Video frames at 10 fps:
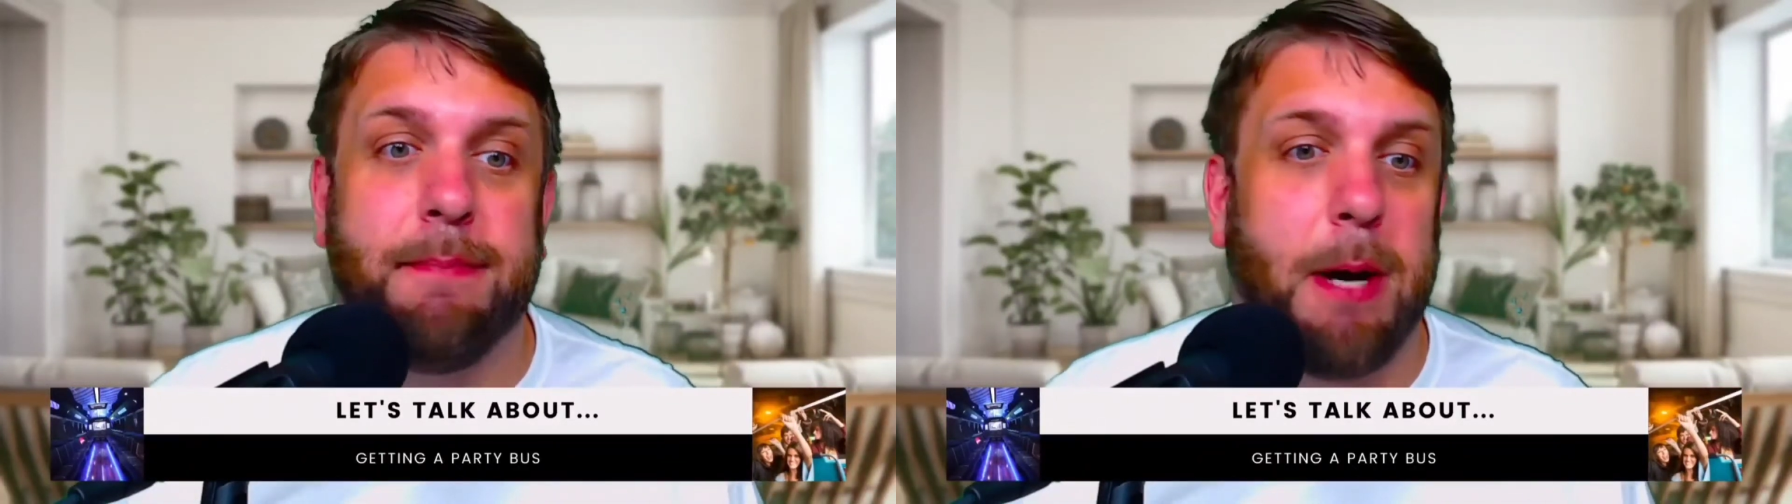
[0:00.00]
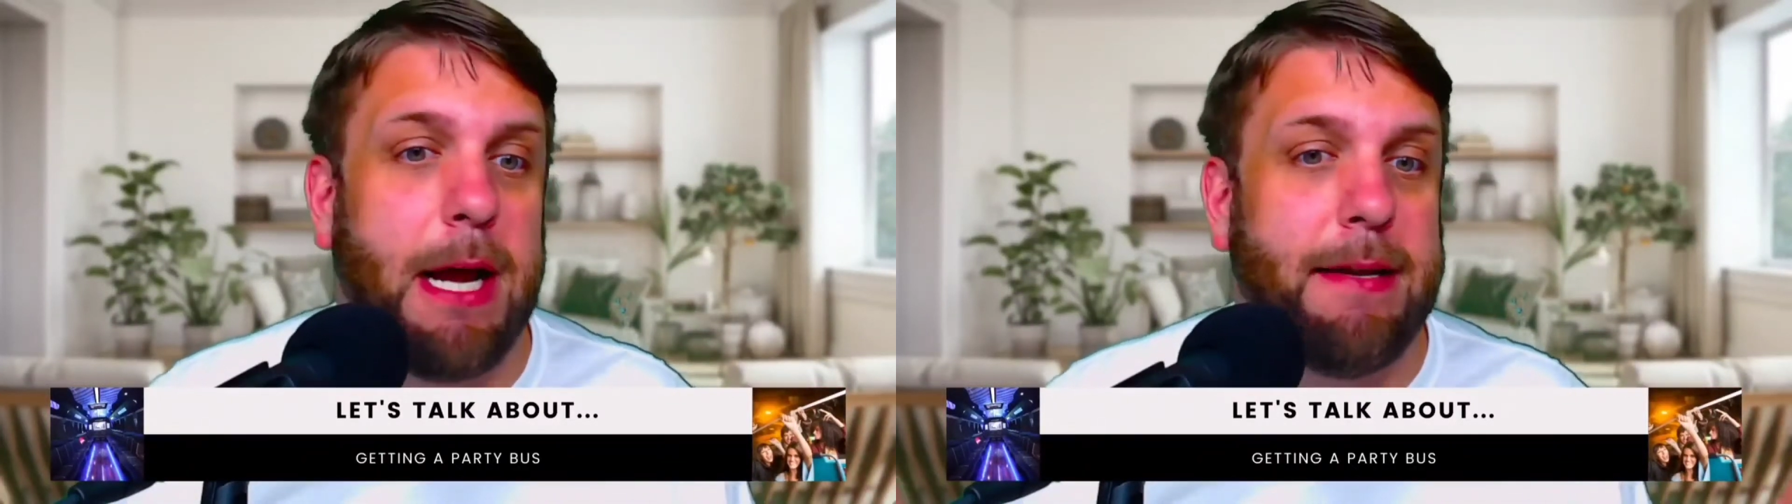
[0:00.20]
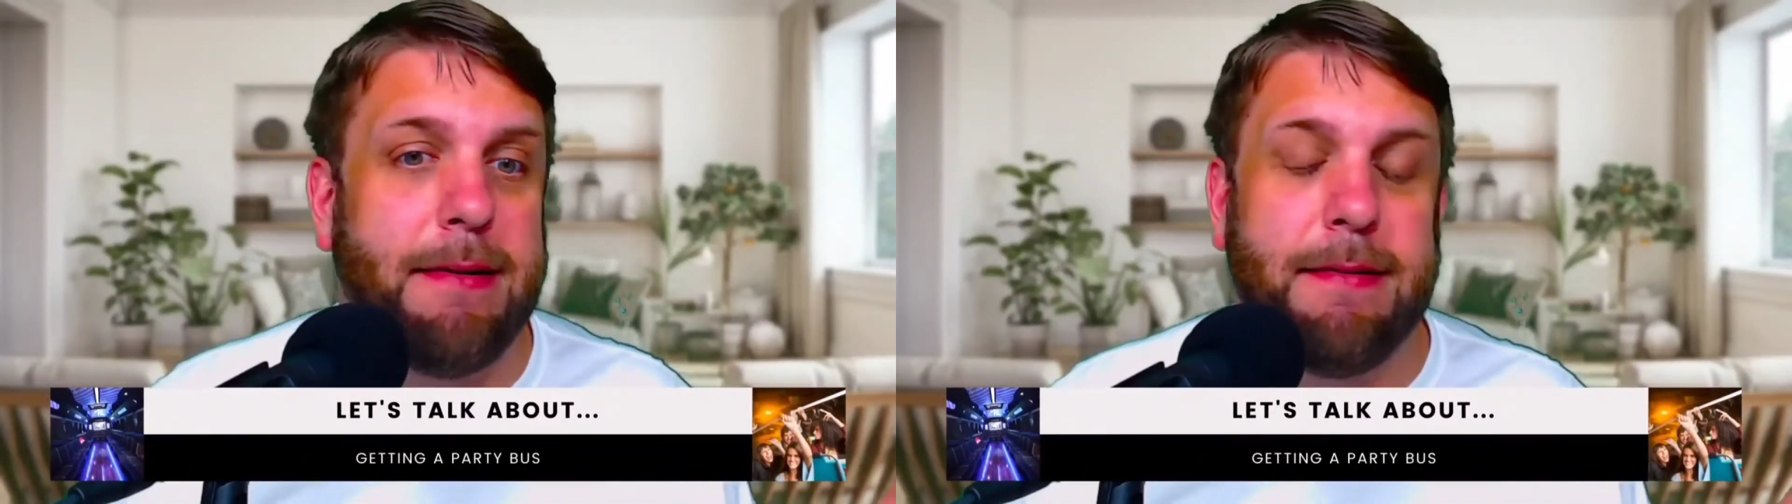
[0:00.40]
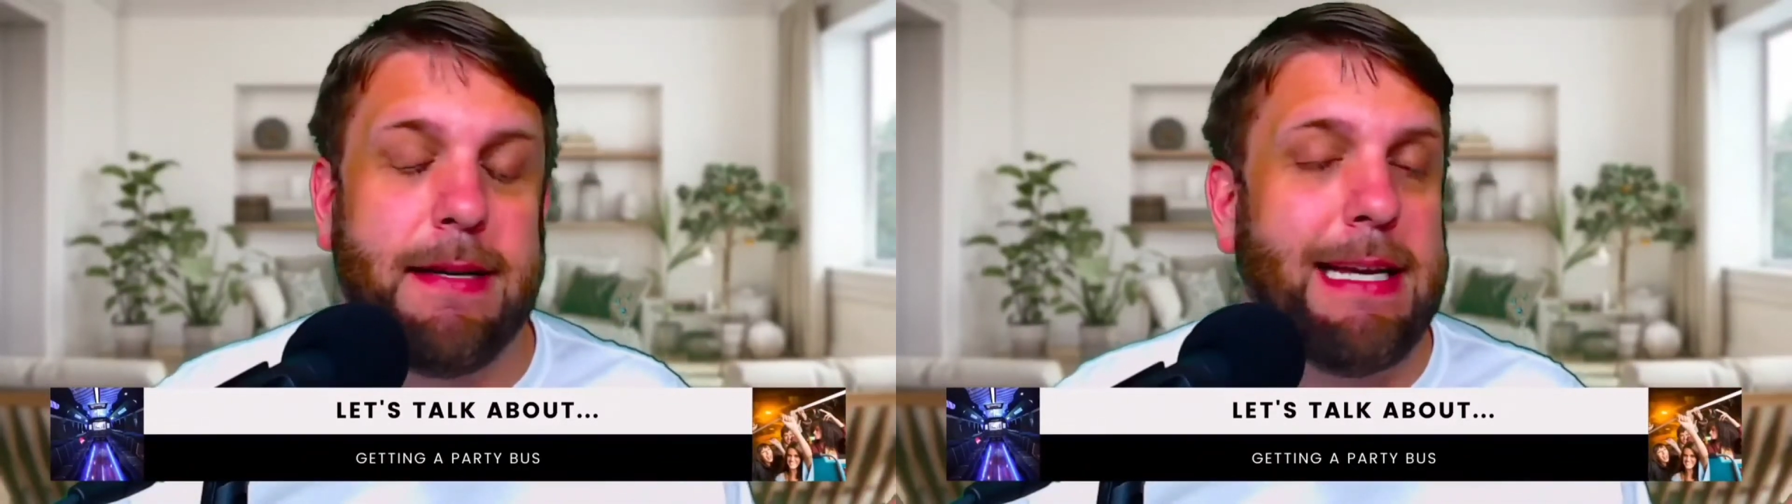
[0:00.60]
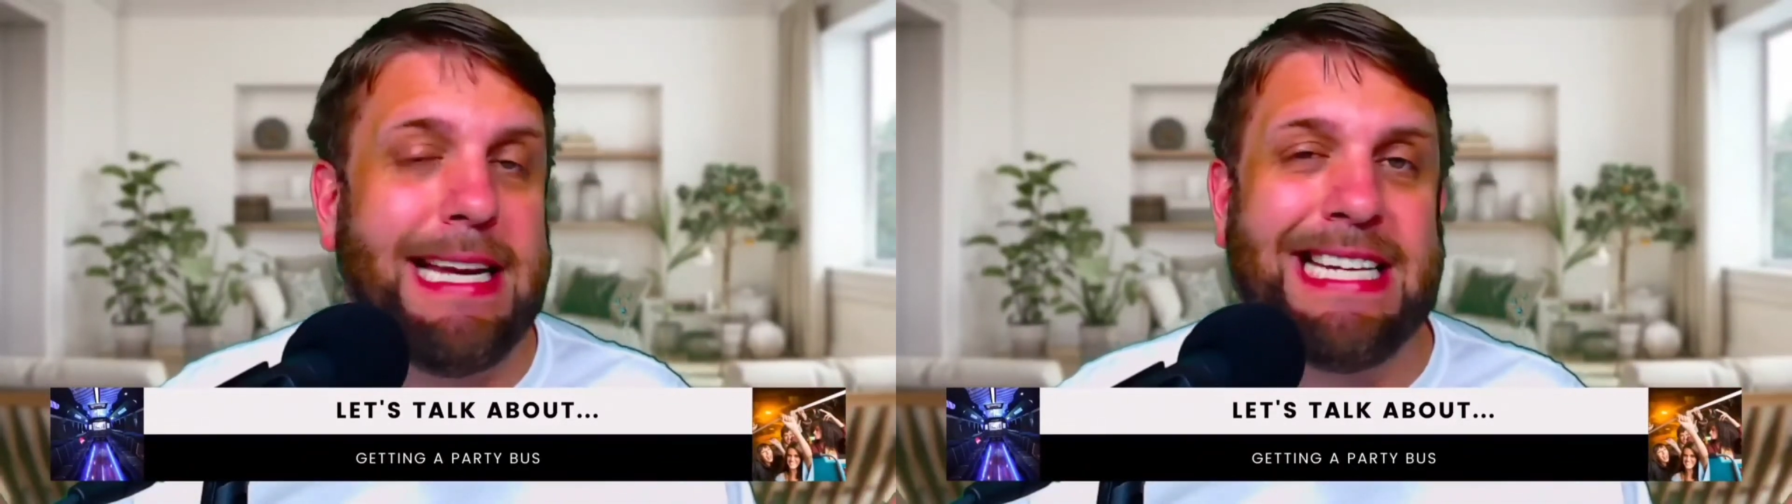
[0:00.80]
But
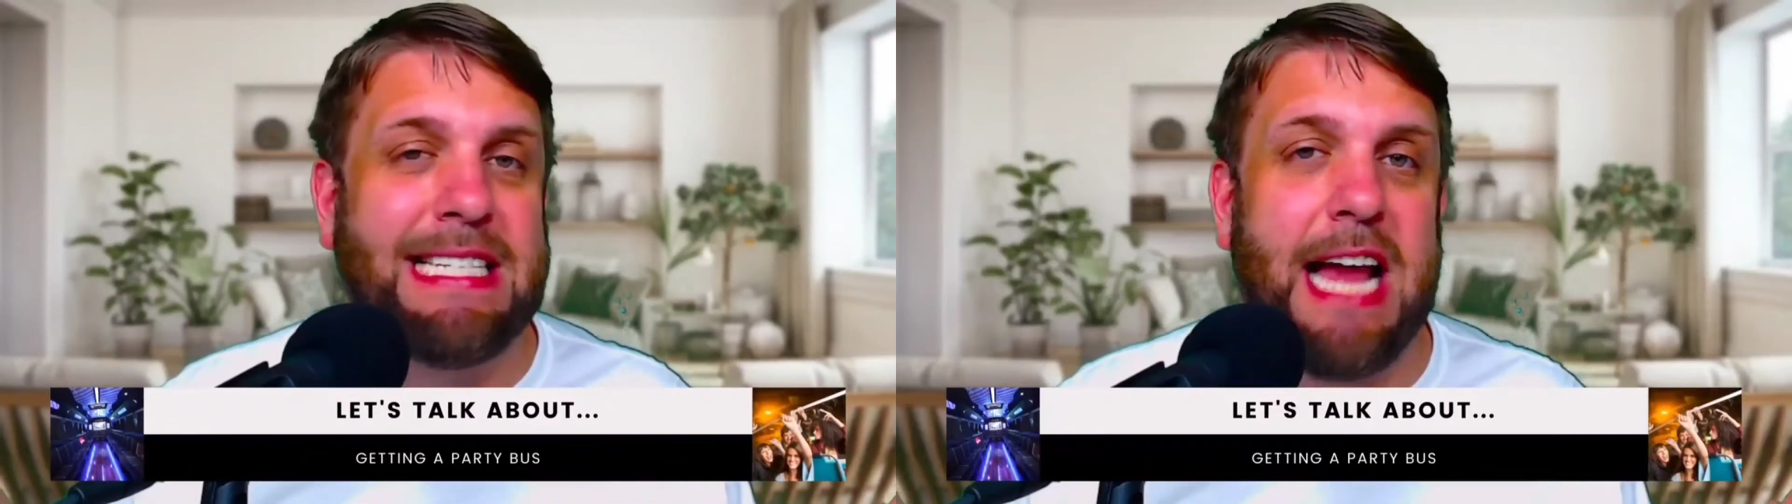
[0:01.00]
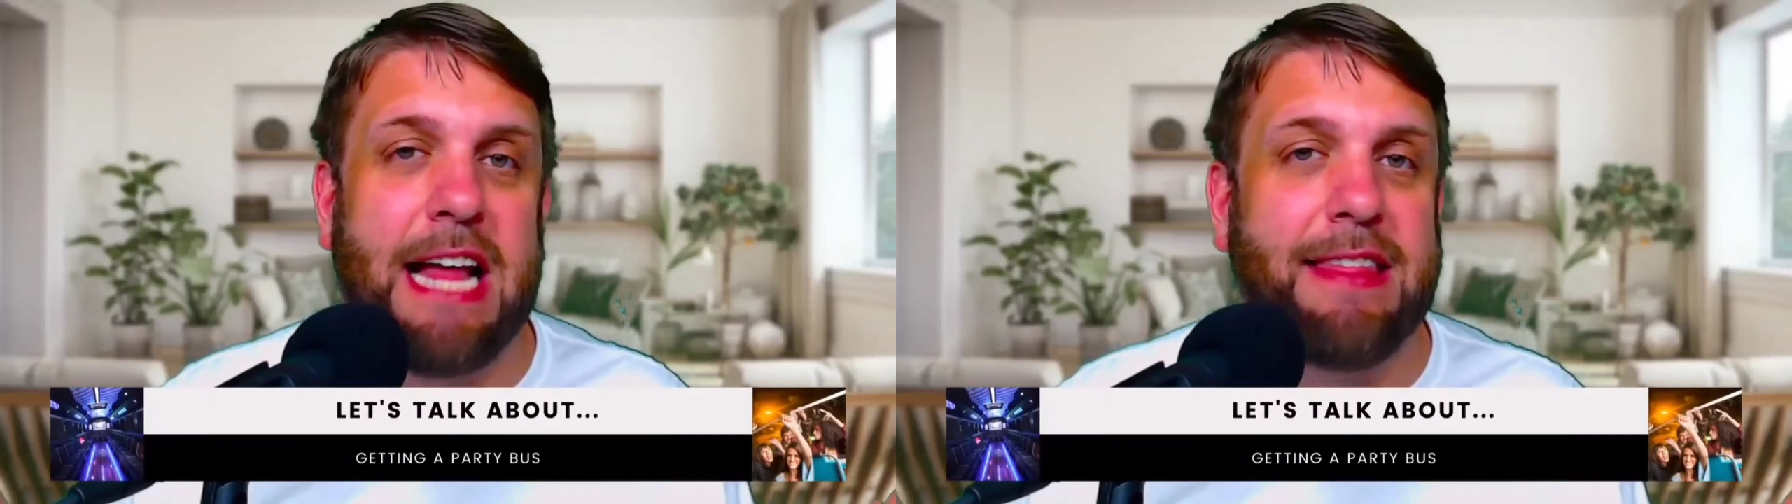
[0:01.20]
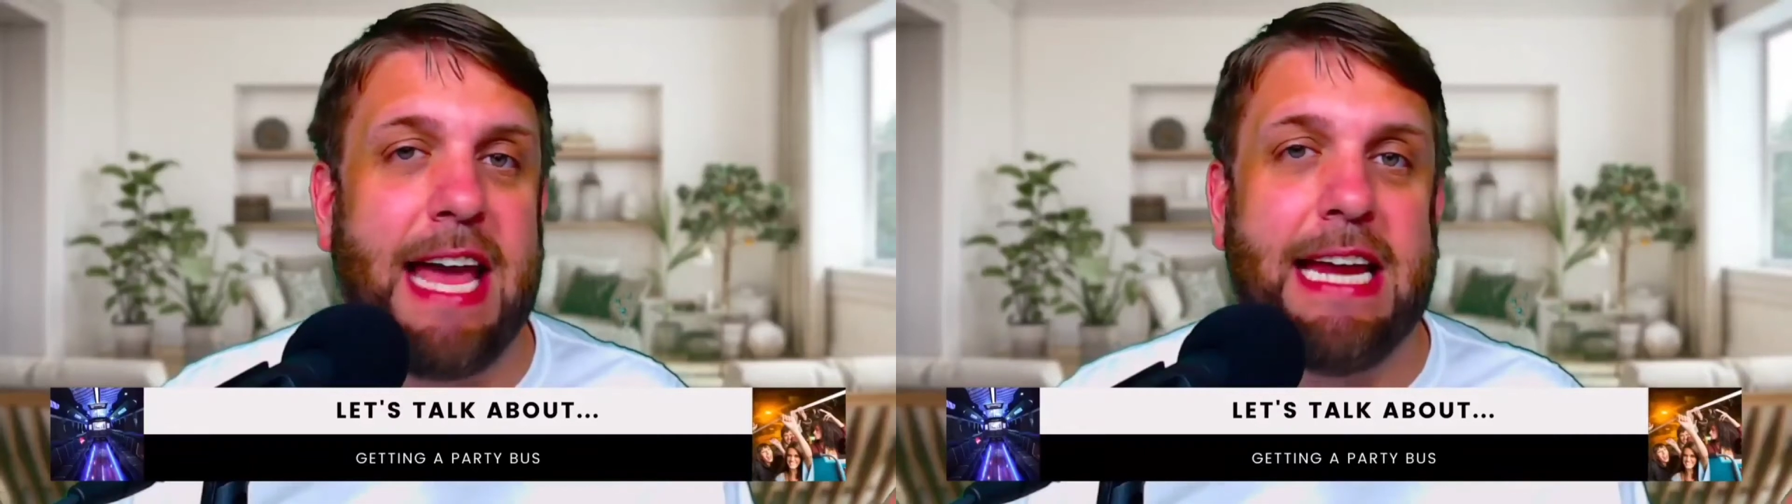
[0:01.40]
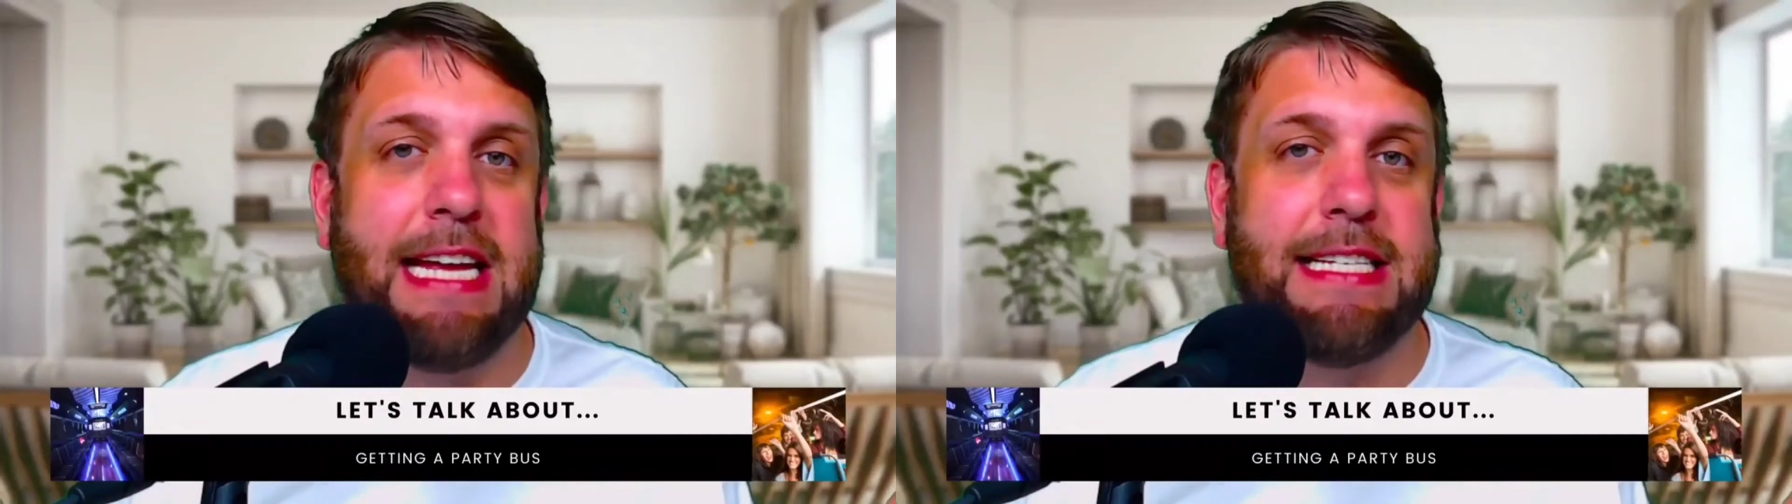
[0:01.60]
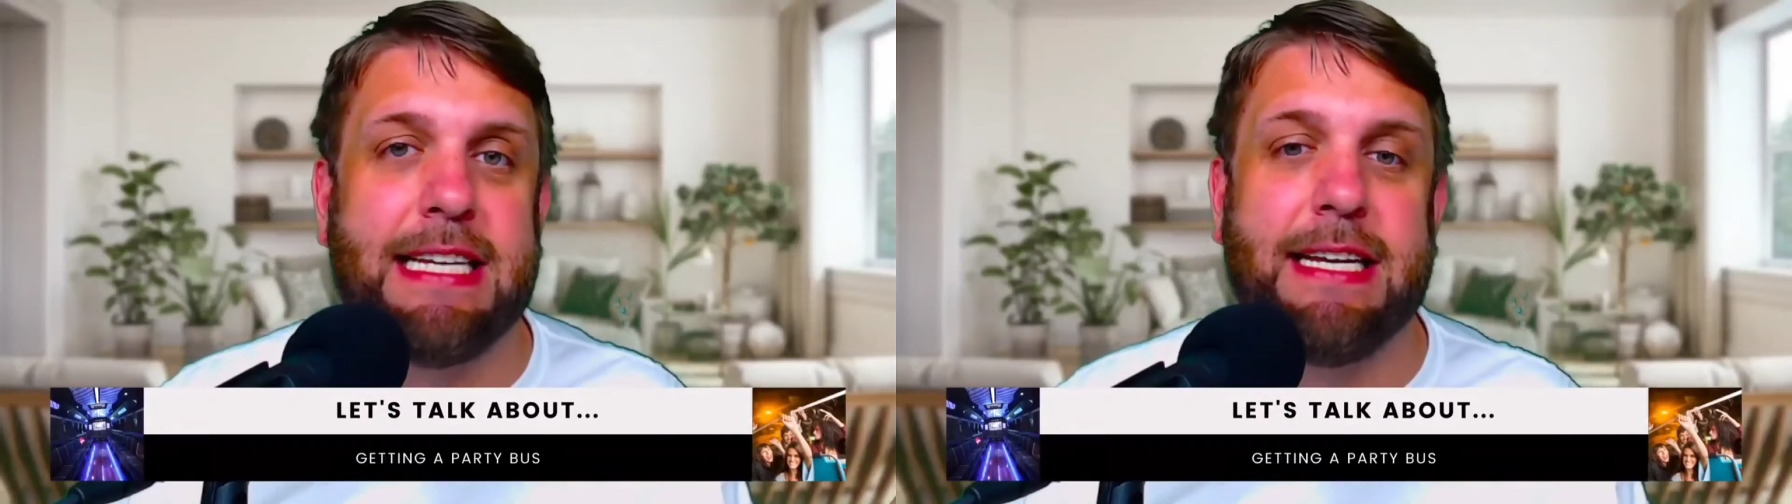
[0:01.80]
it's not that
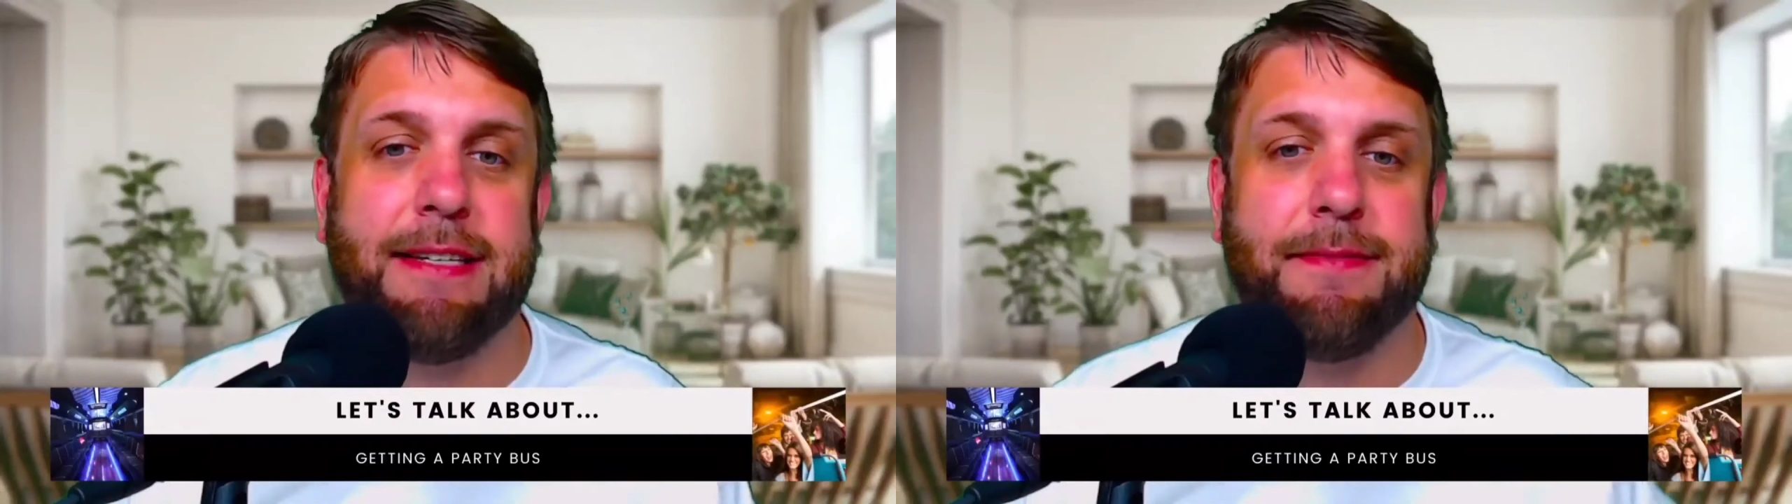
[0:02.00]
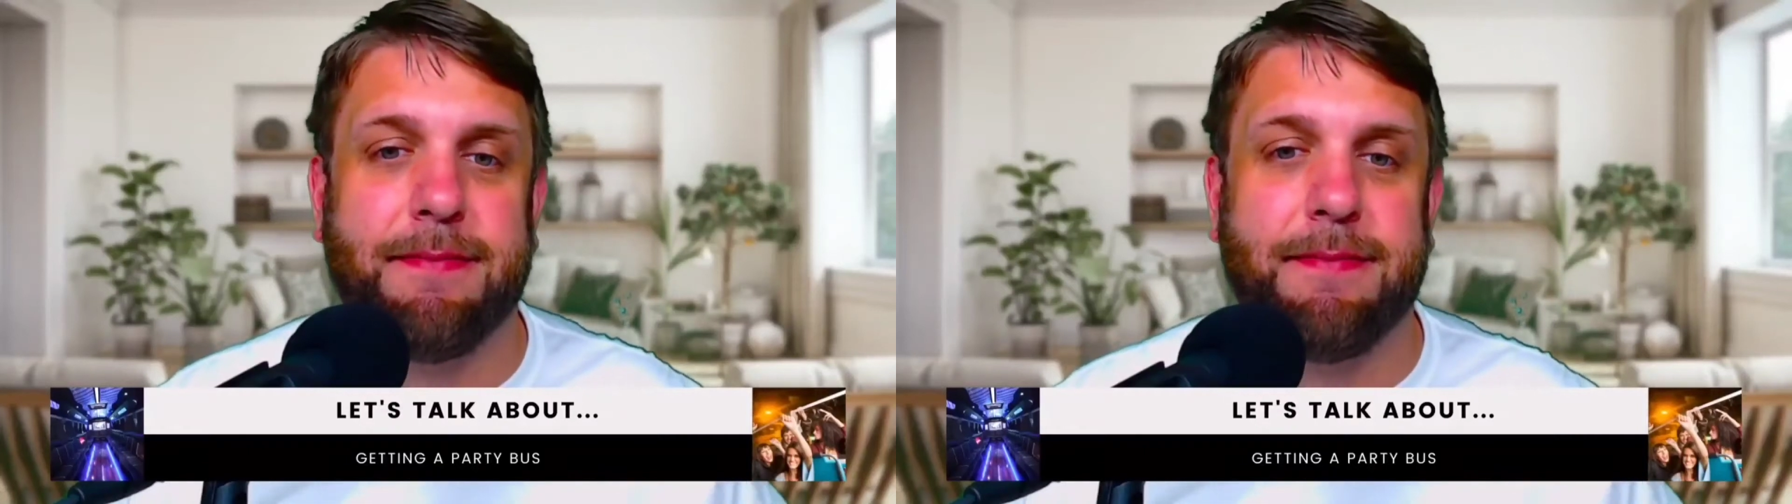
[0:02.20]
easy.